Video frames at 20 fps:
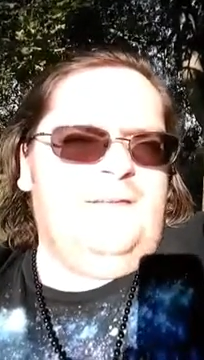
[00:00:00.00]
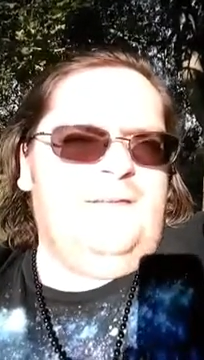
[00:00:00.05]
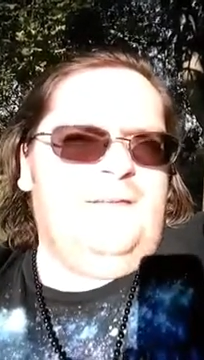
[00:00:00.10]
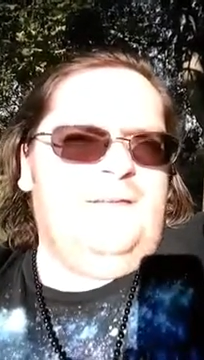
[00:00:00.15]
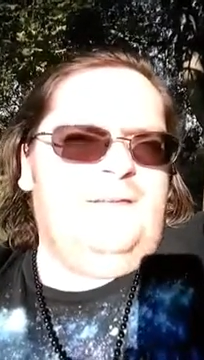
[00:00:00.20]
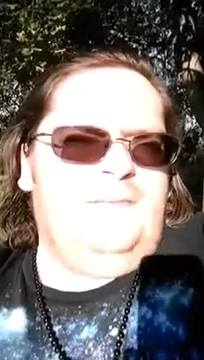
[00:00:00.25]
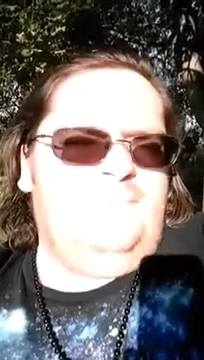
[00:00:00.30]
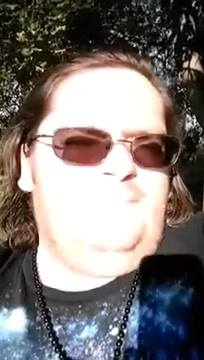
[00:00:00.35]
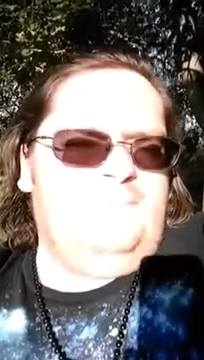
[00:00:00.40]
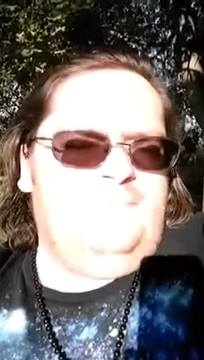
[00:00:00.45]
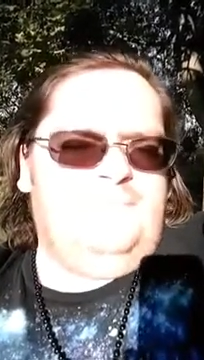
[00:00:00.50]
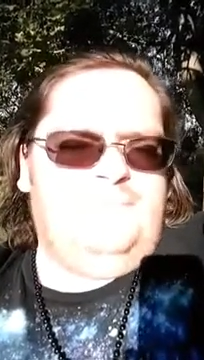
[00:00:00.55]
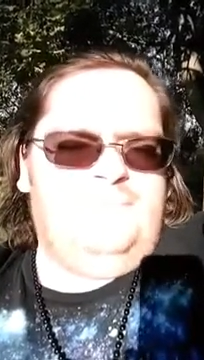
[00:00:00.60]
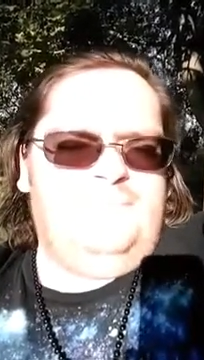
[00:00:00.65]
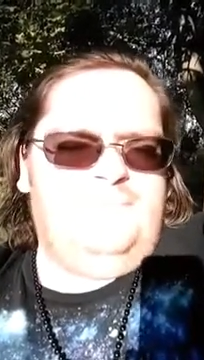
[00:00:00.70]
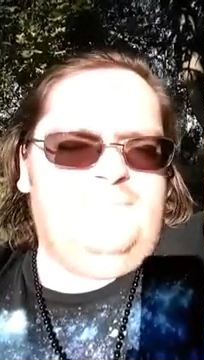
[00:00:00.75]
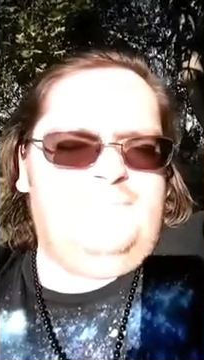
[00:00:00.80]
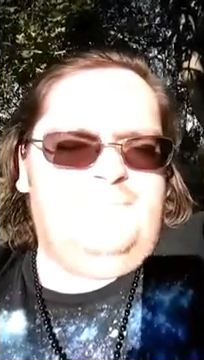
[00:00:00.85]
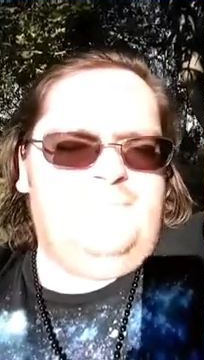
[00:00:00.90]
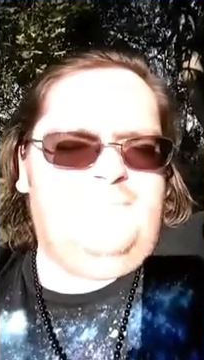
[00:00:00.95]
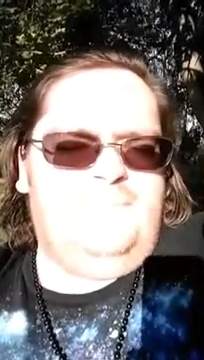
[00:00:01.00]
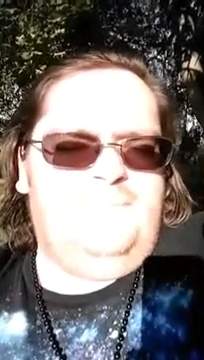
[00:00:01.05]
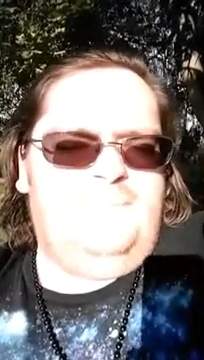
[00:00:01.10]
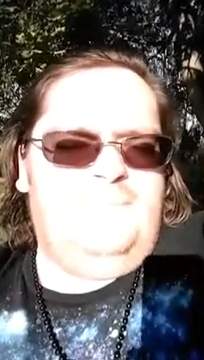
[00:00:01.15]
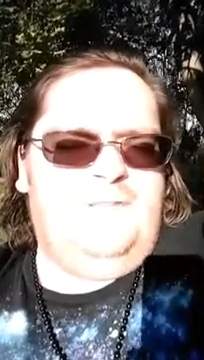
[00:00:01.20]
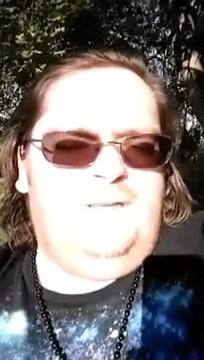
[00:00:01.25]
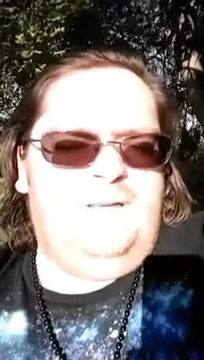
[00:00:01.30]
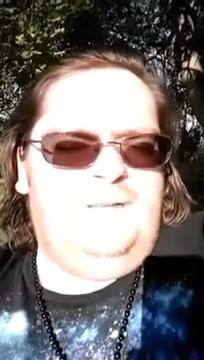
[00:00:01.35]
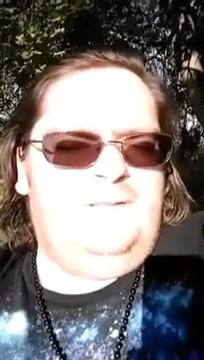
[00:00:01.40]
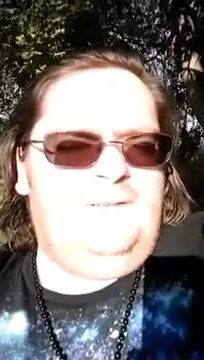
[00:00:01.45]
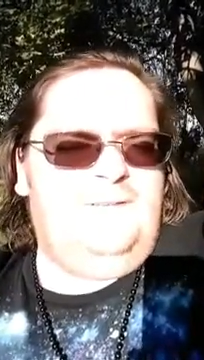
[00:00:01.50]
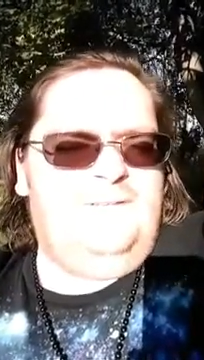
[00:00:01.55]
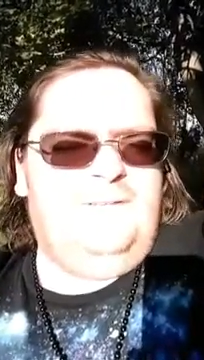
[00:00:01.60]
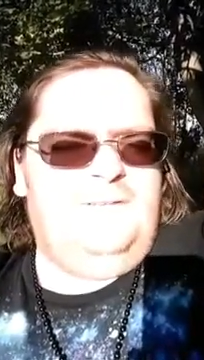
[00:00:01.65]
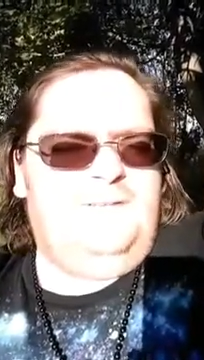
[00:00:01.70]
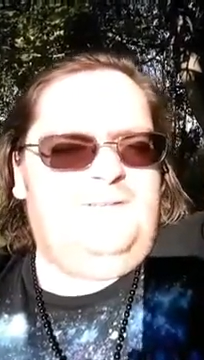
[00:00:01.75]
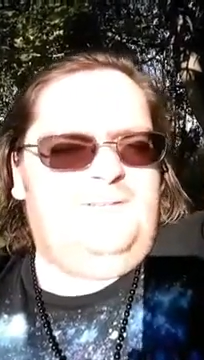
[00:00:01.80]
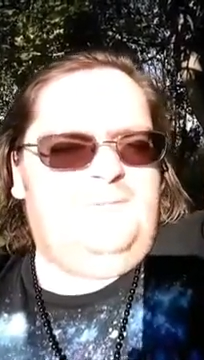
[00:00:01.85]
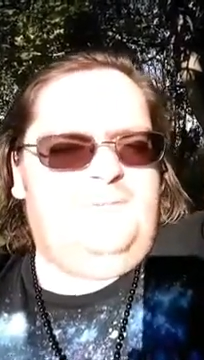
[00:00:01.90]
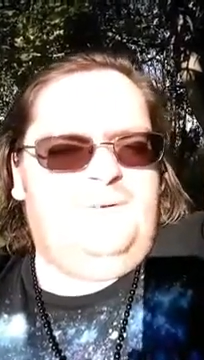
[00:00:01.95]
And take
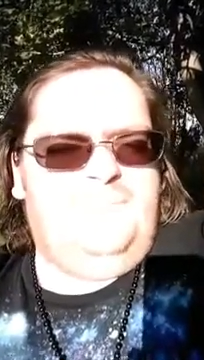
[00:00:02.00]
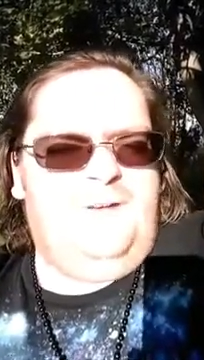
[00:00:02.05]
those as